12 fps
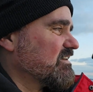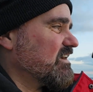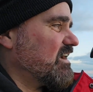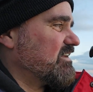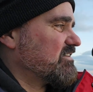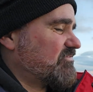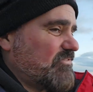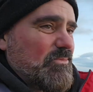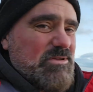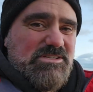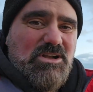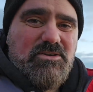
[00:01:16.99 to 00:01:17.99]
And from
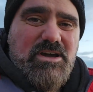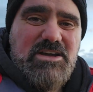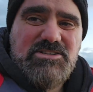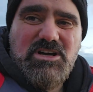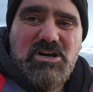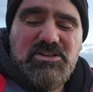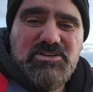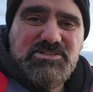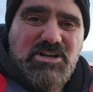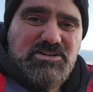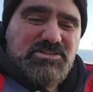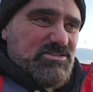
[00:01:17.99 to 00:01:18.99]
this location, the
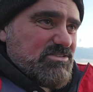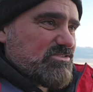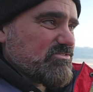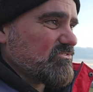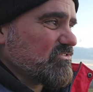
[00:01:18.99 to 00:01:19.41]
sun's